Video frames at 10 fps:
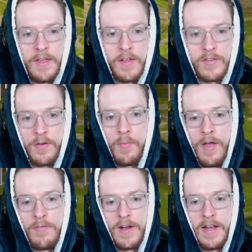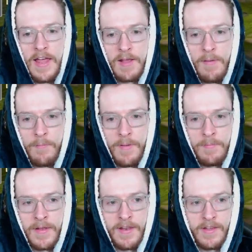So what I really like about
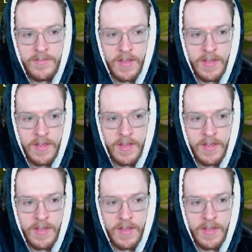Pippin is that